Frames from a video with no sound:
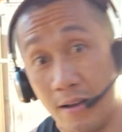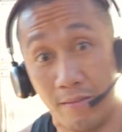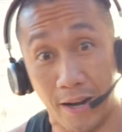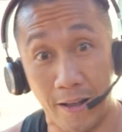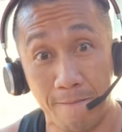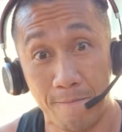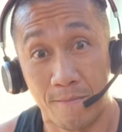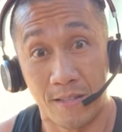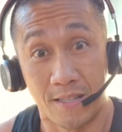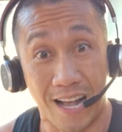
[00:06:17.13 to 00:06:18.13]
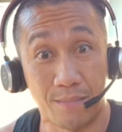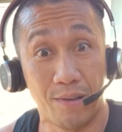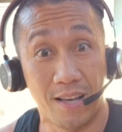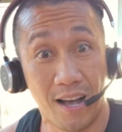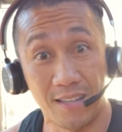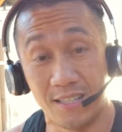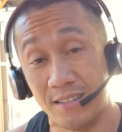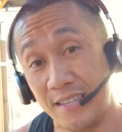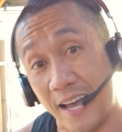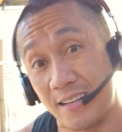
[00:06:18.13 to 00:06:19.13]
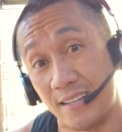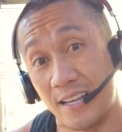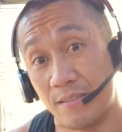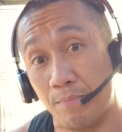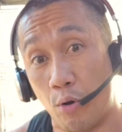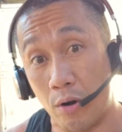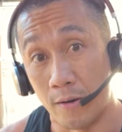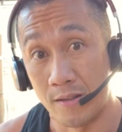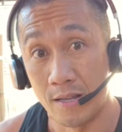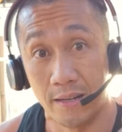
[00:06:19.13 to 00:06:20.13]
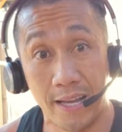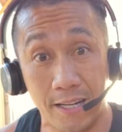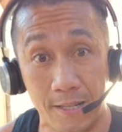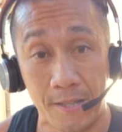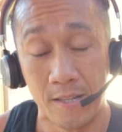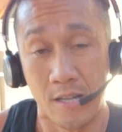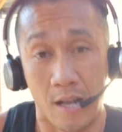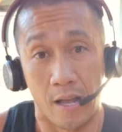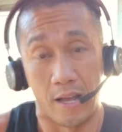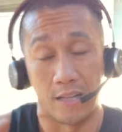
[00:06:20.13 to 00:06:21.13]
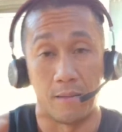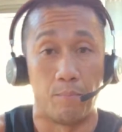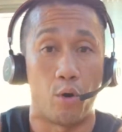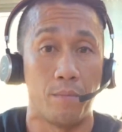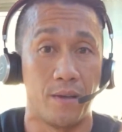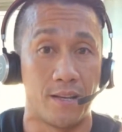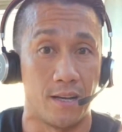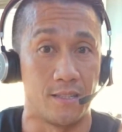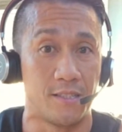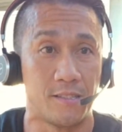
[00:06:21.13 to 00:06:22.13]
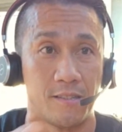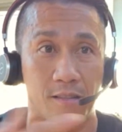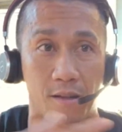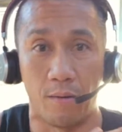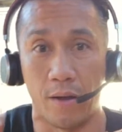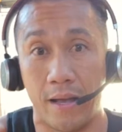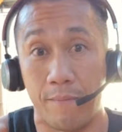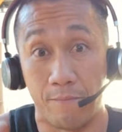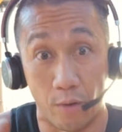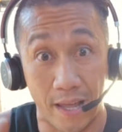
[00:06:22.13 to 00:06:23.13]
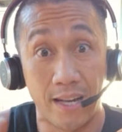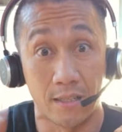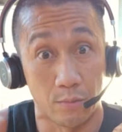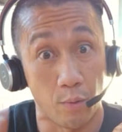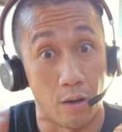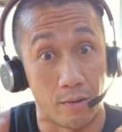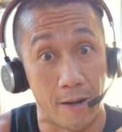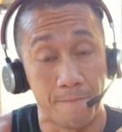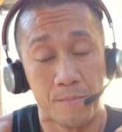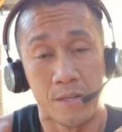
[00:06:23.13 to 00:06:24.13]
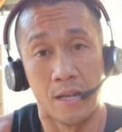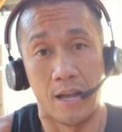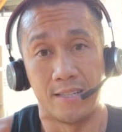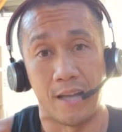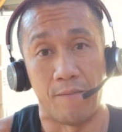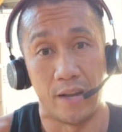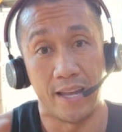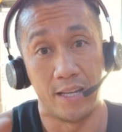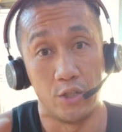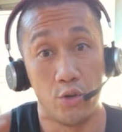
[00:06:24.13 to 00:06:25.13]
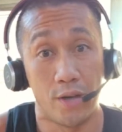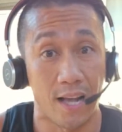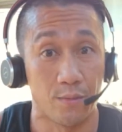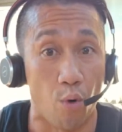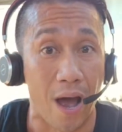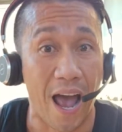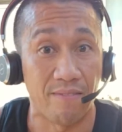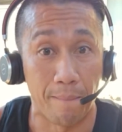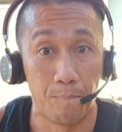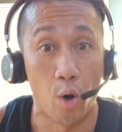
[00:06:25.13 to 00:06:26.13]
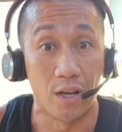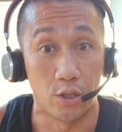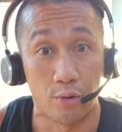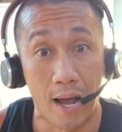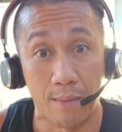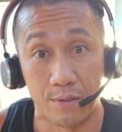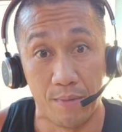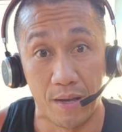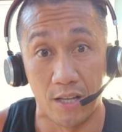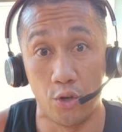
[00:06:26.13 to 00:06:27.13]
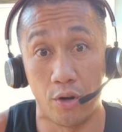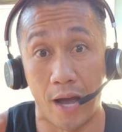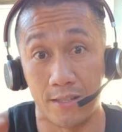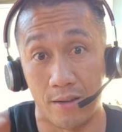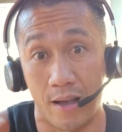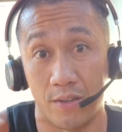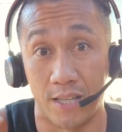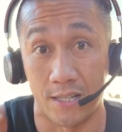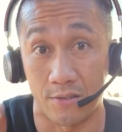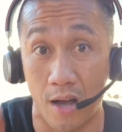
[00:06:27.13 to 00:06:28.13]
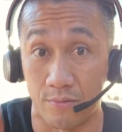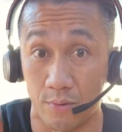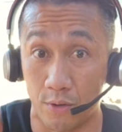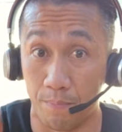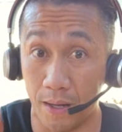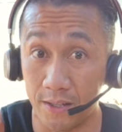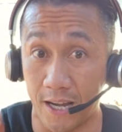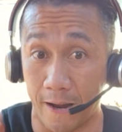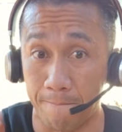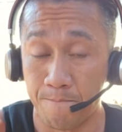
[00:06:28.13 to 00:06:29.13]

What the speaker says: right? That's because the neck is important. Ladies, it's important because for ladies as well, right? Is that for ladies, you guys won't have that bulky traps because you guys don't have the testosterone to build that.